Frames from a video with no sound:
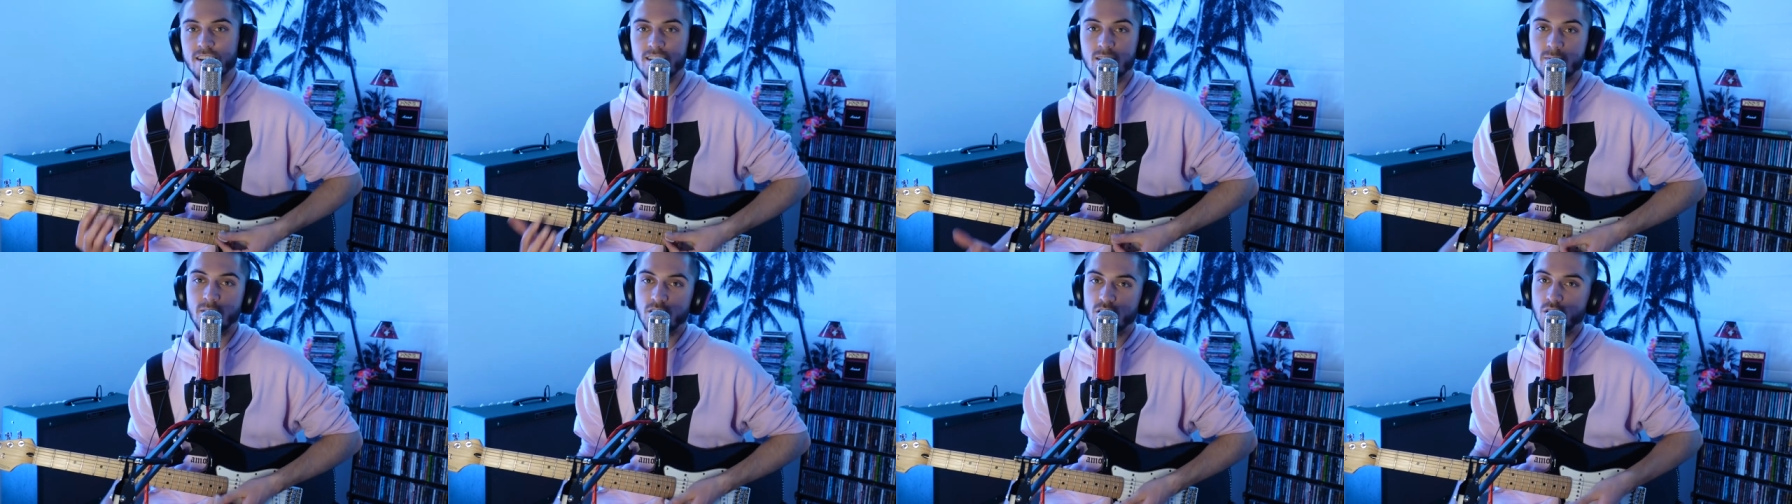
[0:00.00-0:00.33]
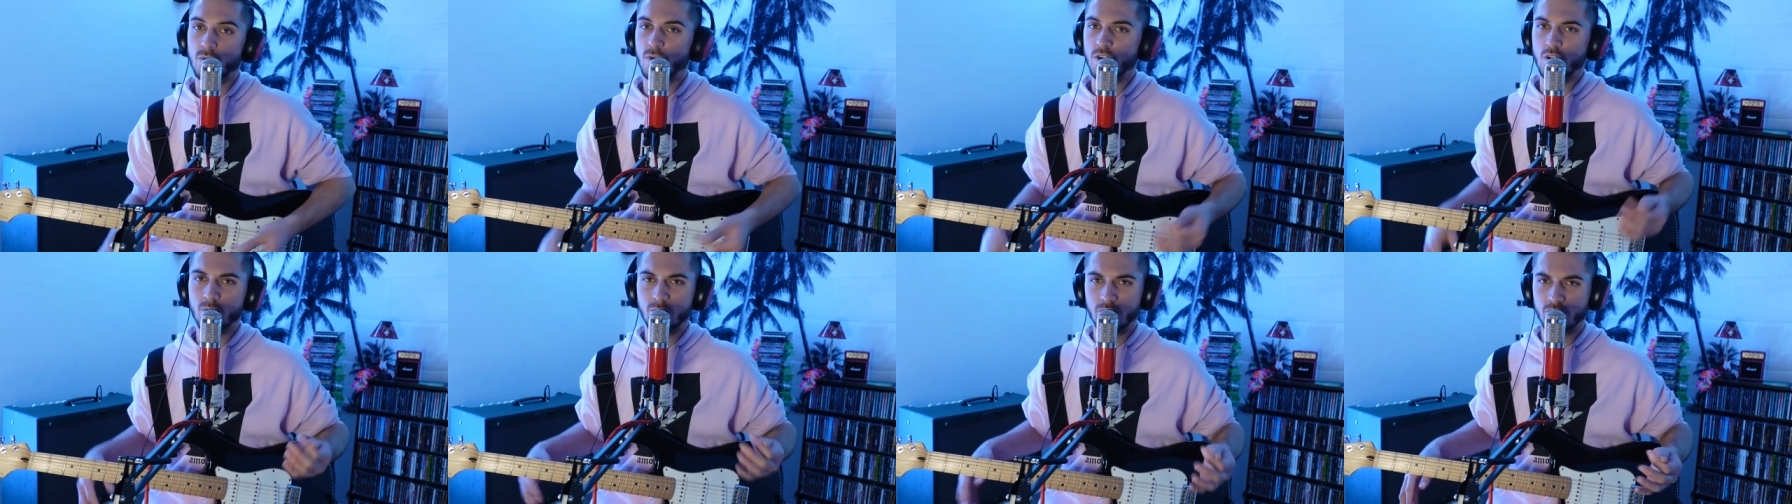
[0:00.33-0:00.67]

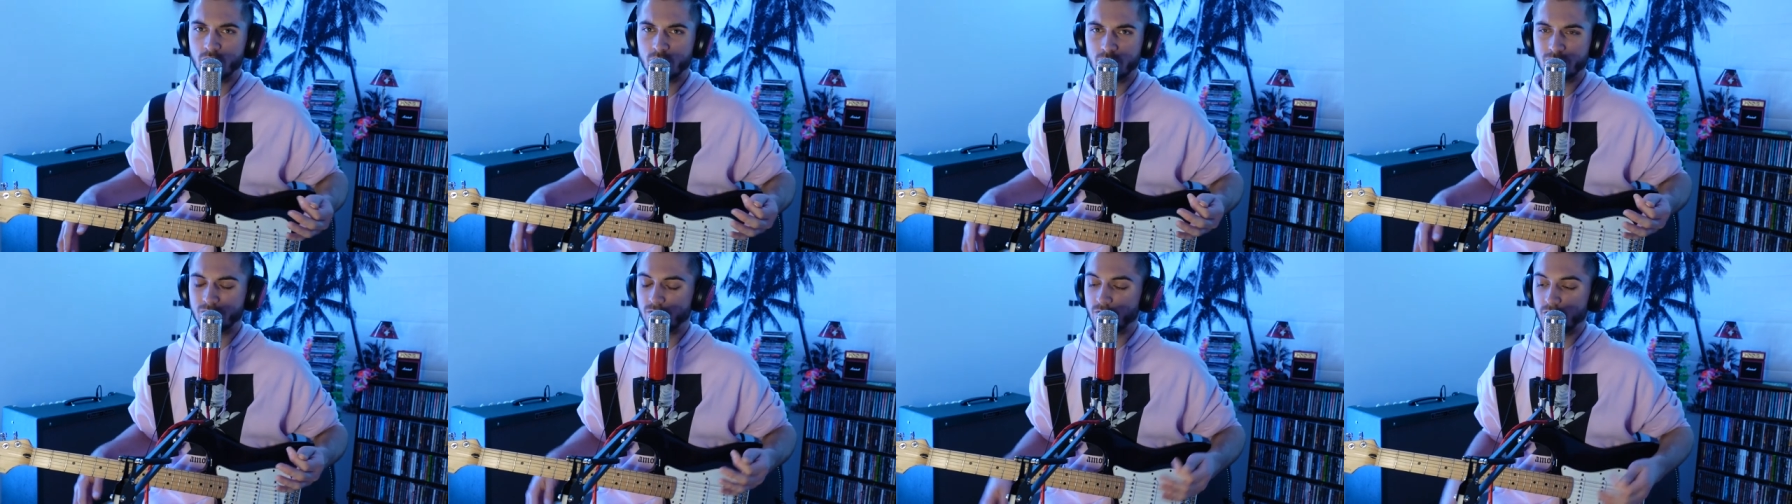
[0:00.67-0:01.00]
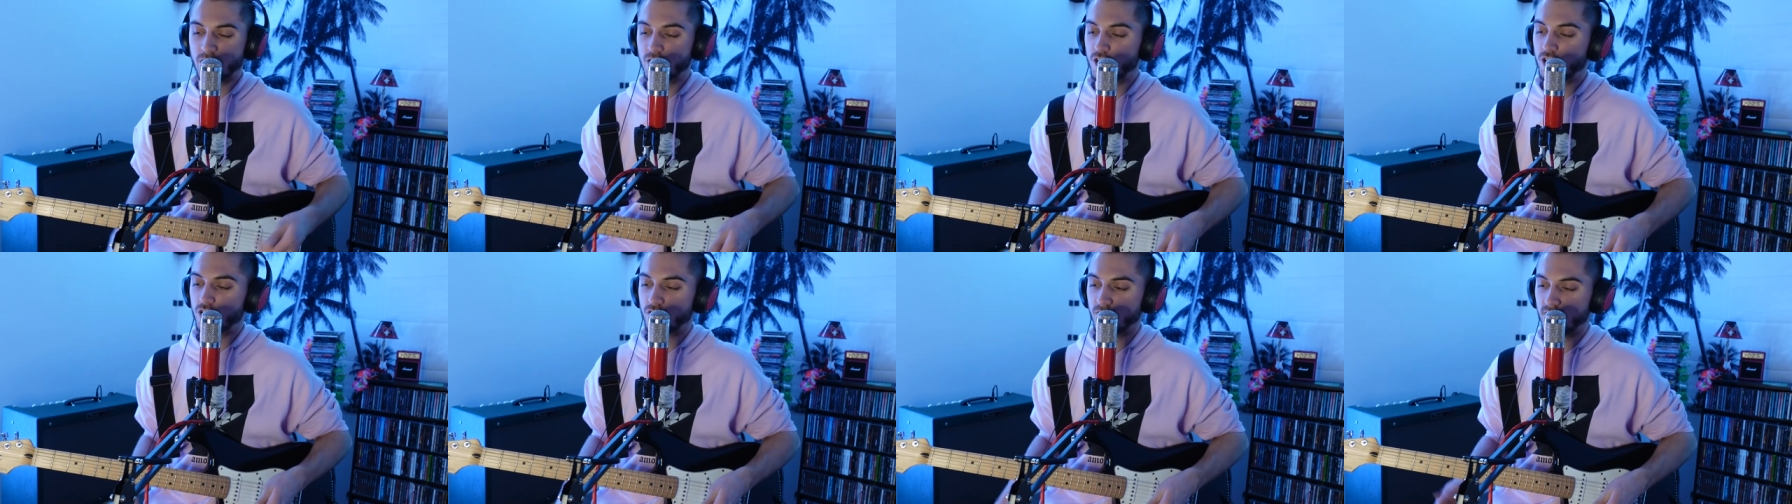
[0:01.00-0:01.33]
especially when you put those
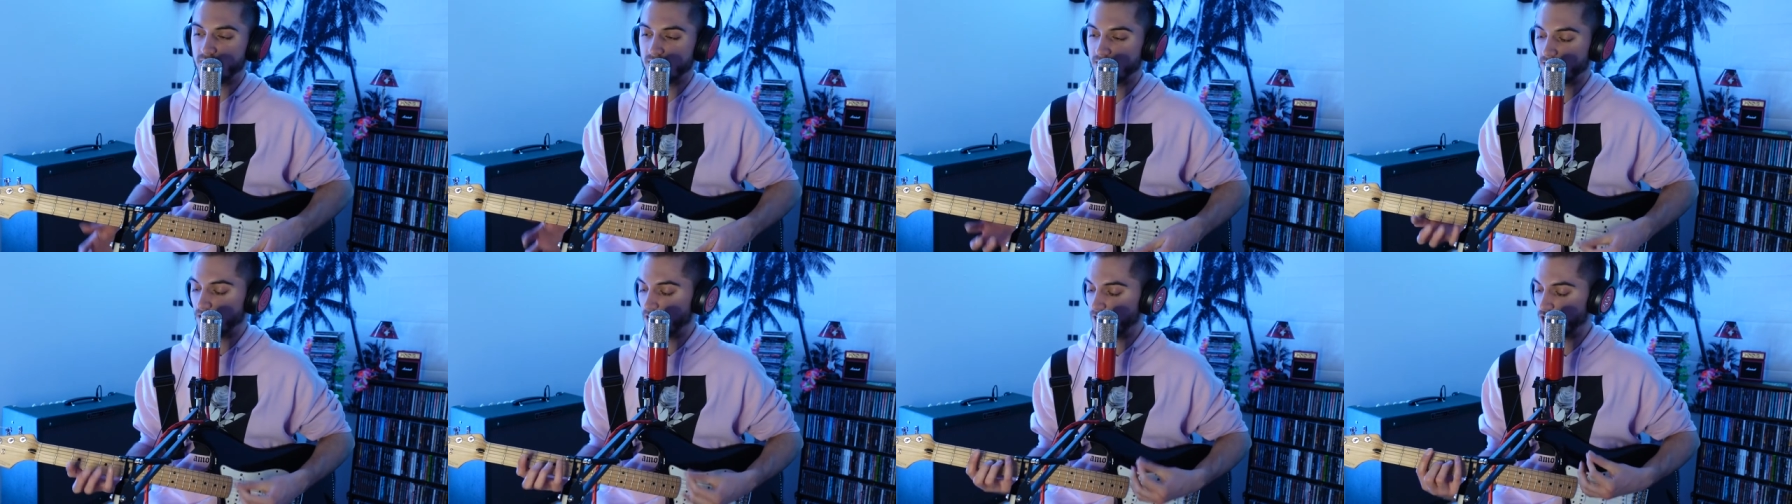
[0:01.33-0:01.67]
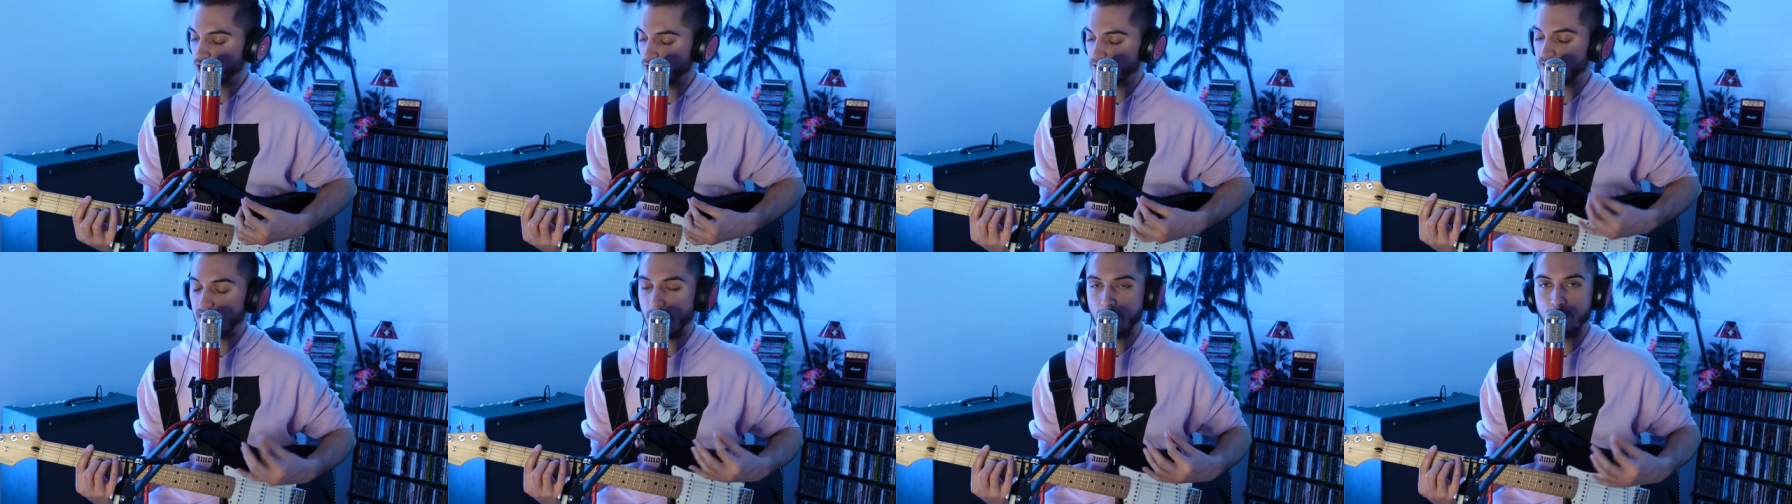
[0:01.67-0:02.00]
fresh strings on,
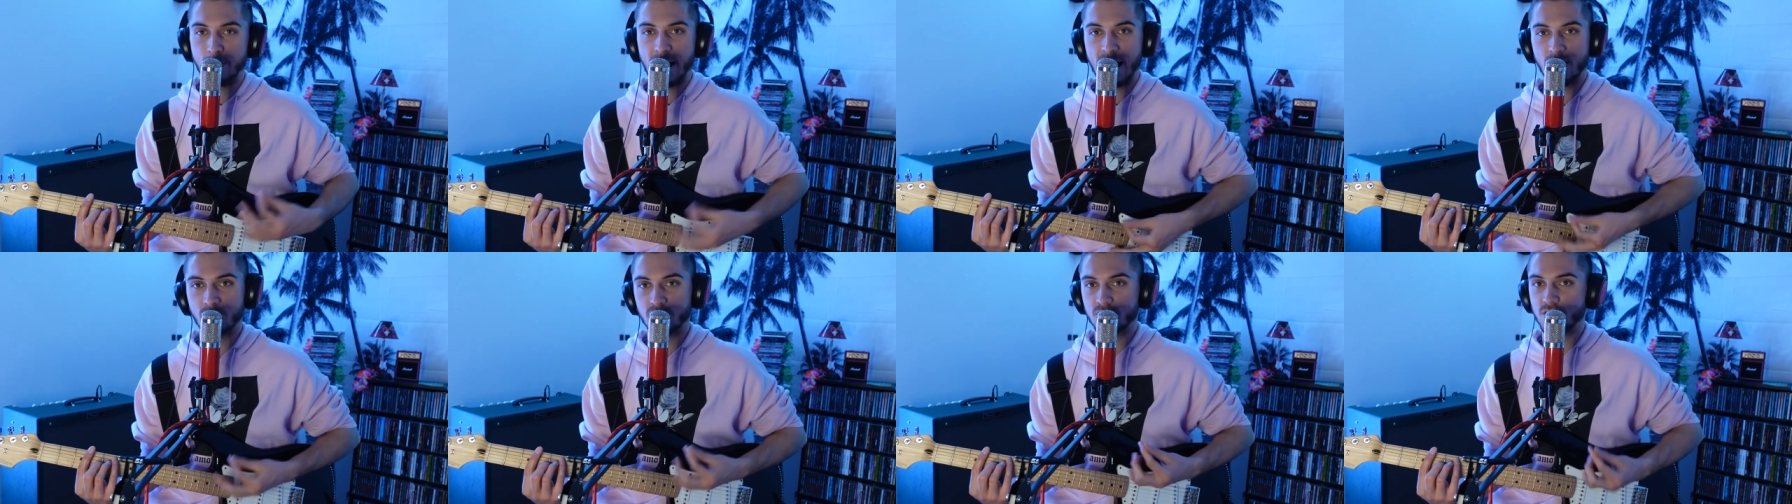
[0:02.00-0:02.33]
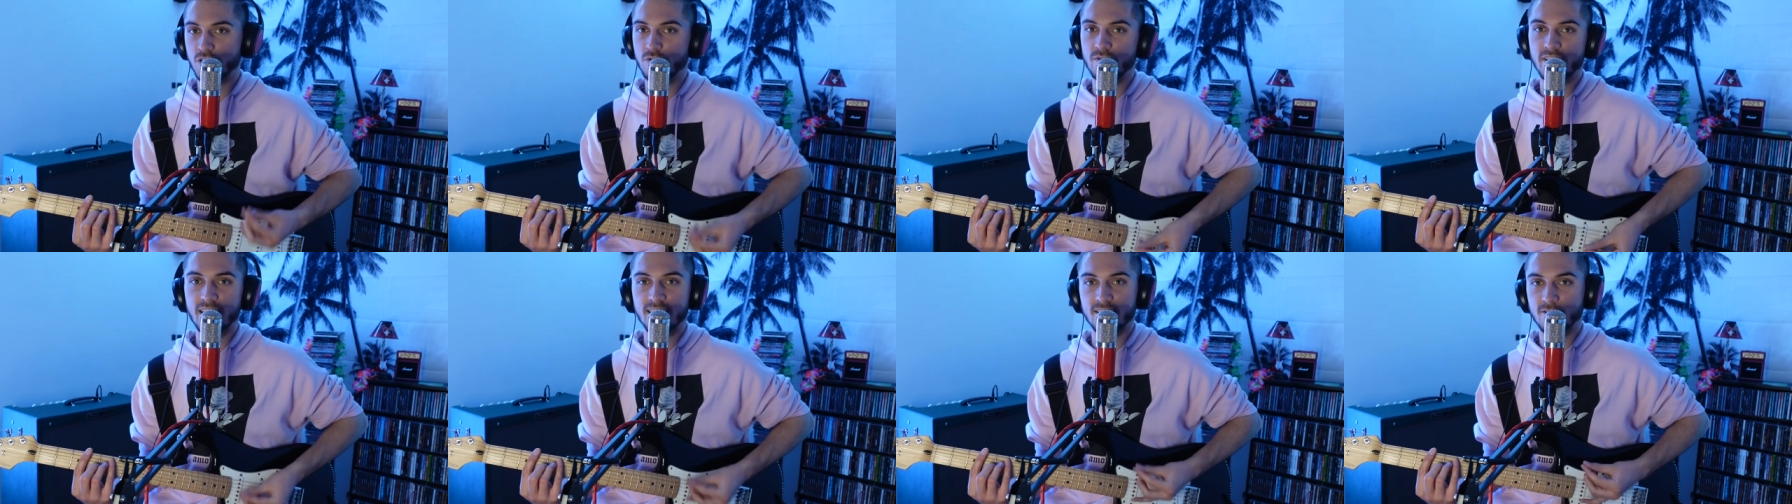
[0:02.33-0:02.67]
just that bounce
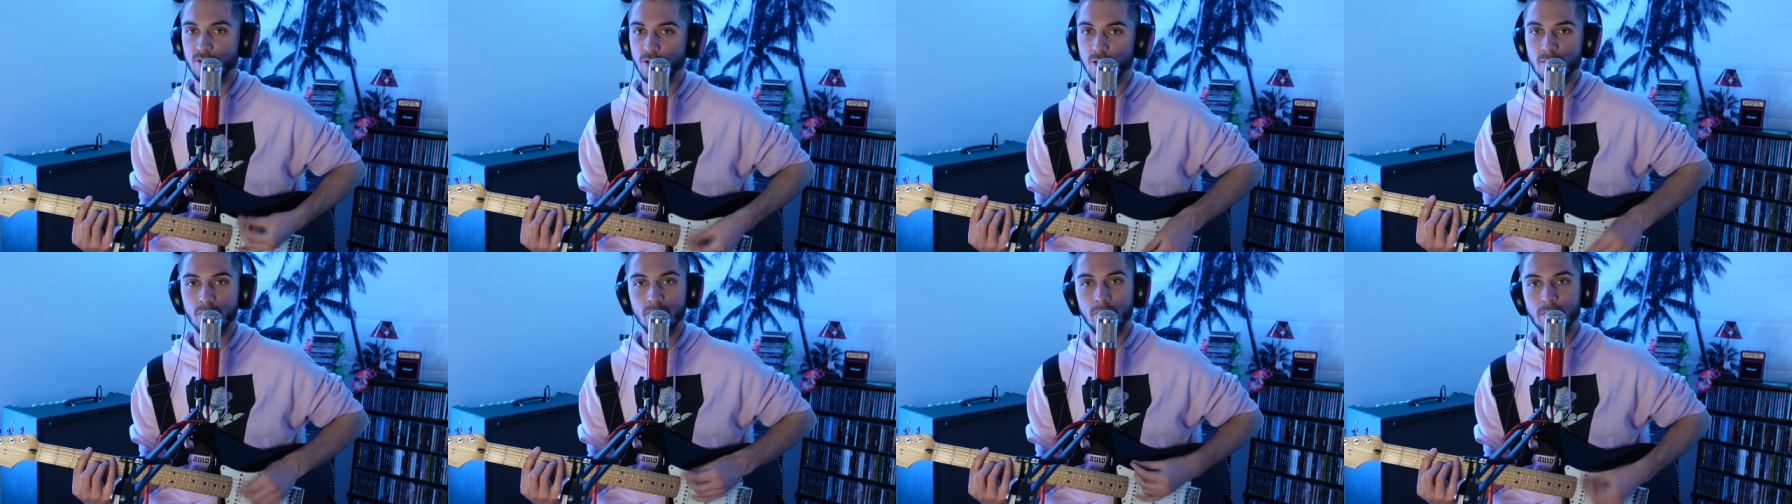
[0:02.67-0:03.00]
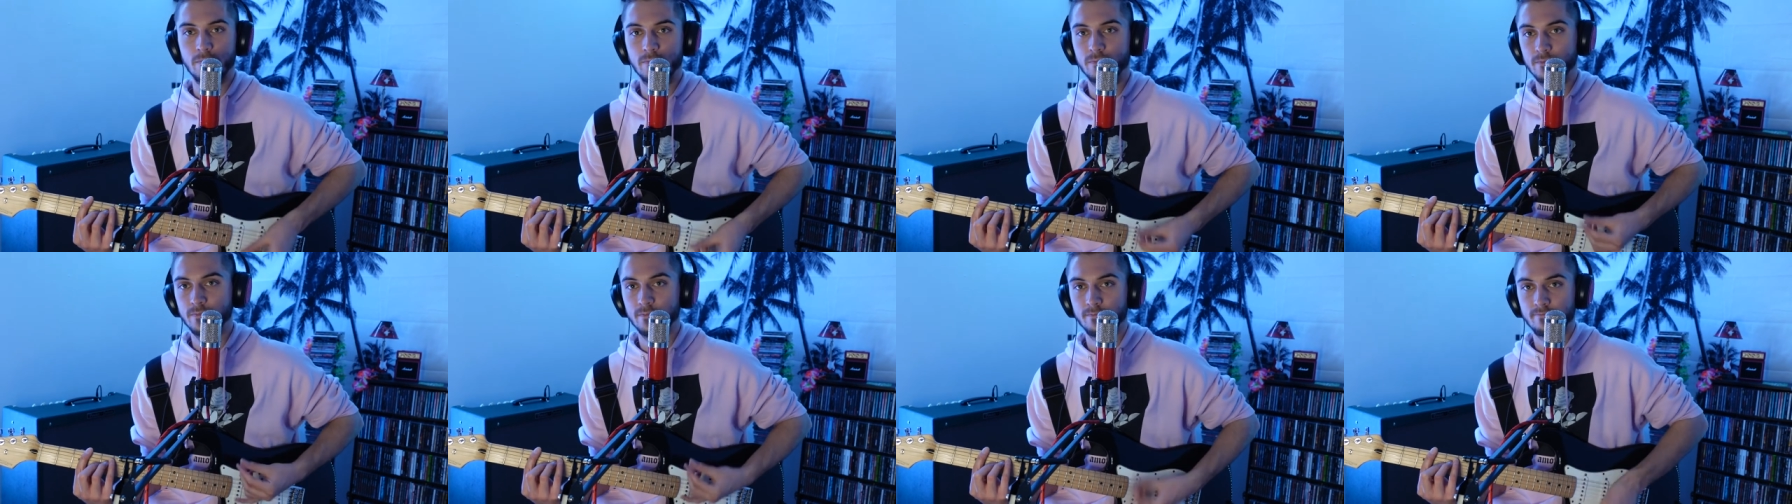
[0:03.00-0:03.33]
you get to
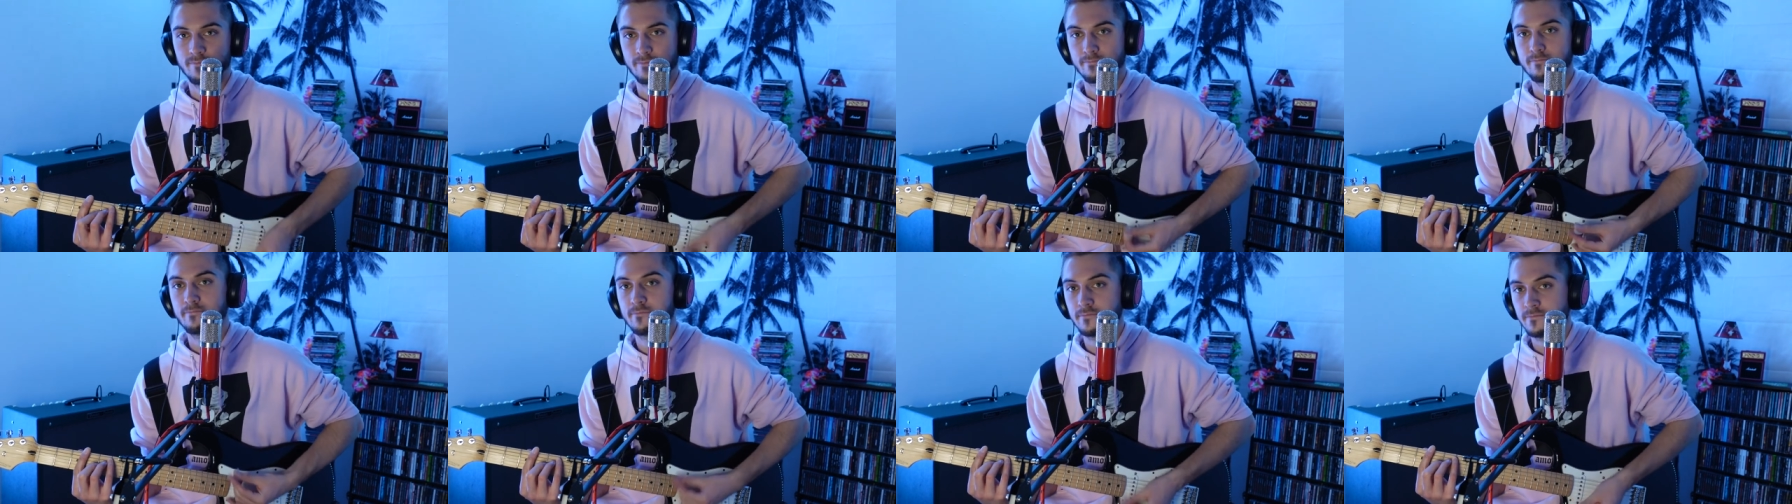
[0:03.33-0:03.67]
them.